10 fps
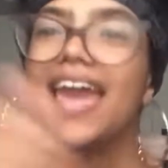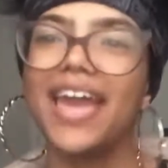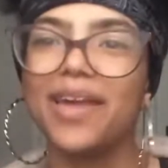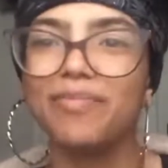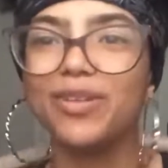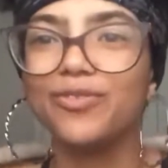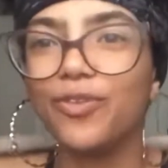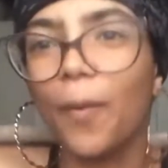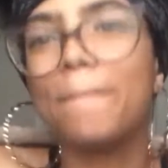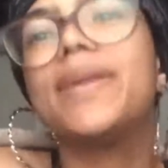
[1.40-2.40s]
Hey
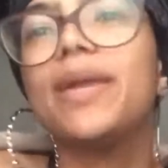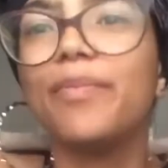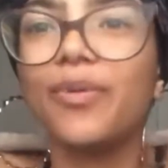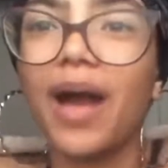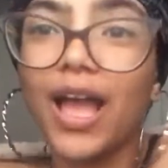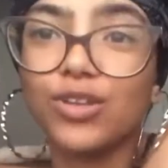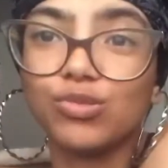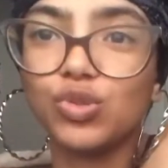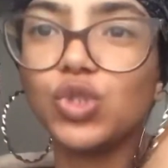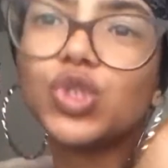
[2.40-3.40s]
beautiful people, how you
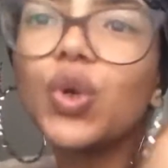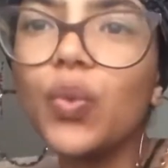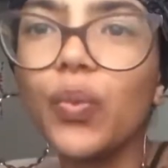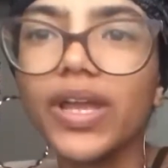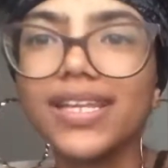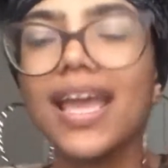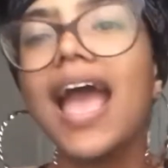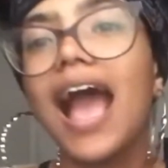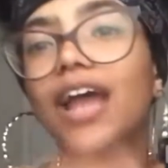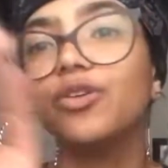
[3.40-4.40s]
doing?
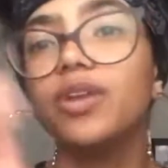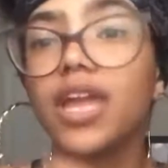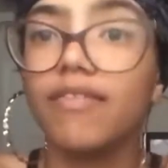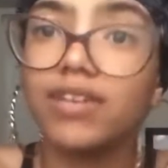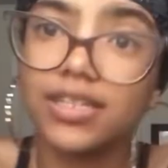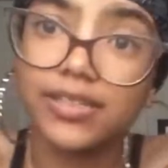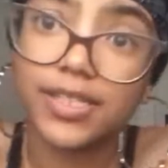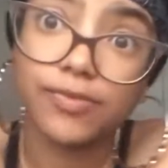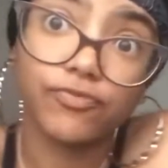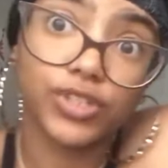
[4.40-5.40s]
I know you can't really
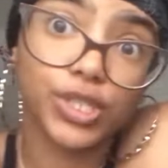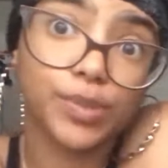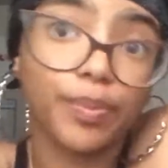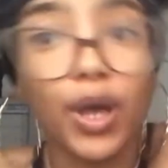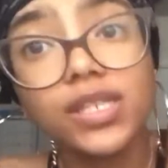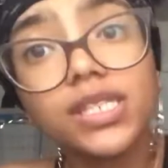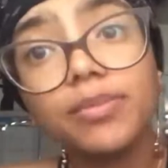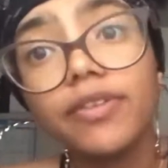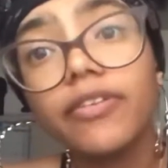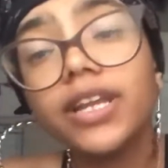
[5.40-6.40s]
respond to
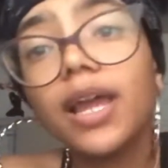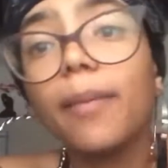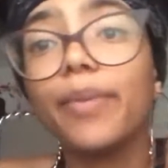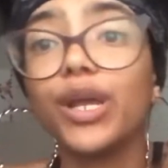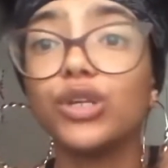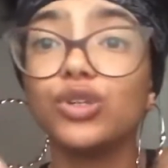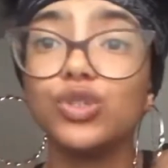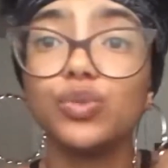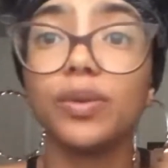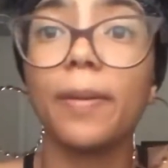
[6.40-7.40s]
me right now, but I know you're
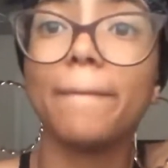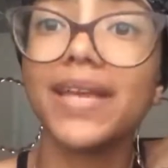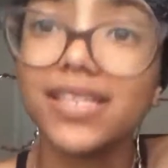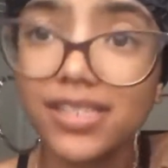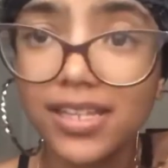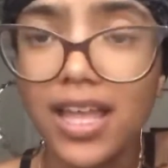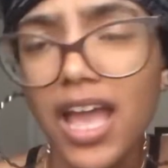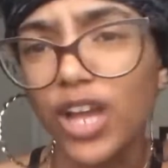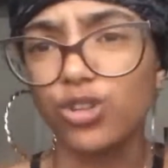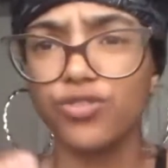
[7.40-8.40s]
doing amazing.
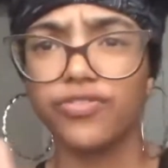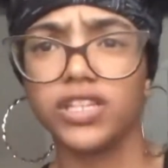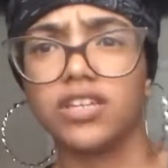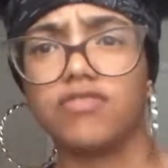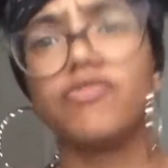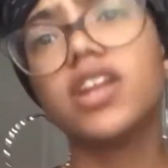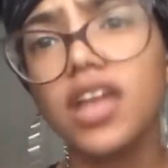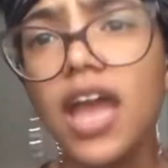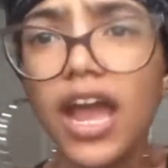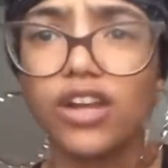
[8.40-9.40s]
I know you're feeling great.
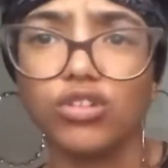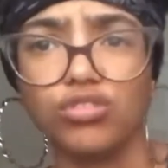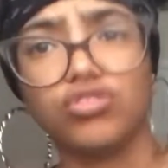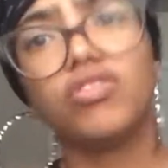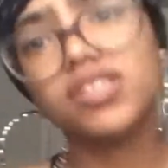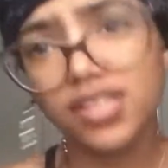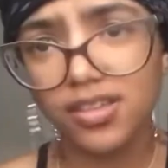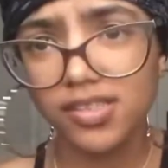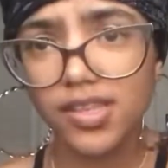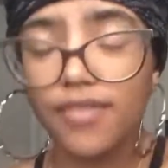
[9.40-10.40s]
I know you're trusting
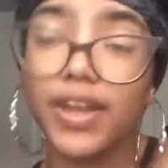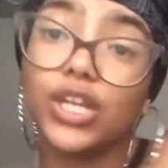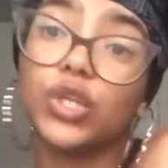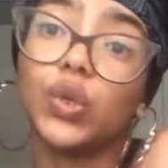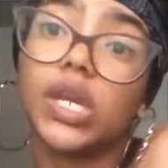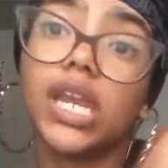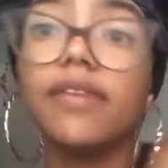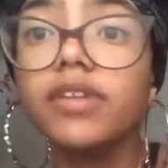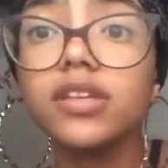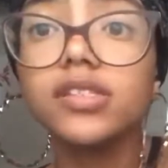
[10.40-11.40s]
yourself. I know you're
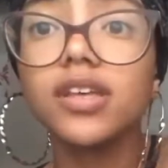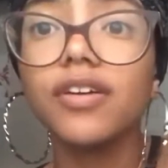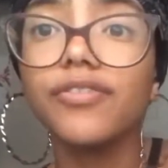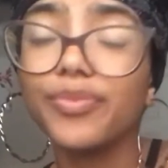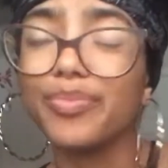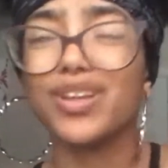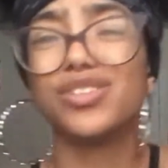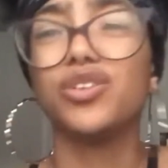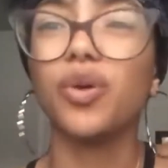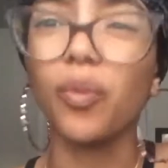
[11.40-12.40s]
loving yourself,
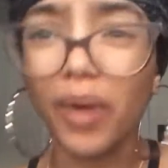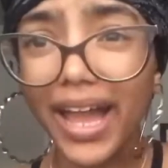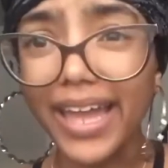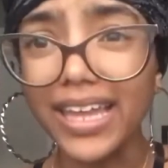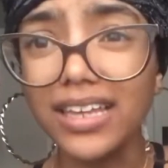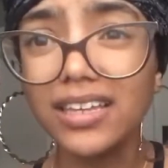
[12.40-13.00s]
because you know why?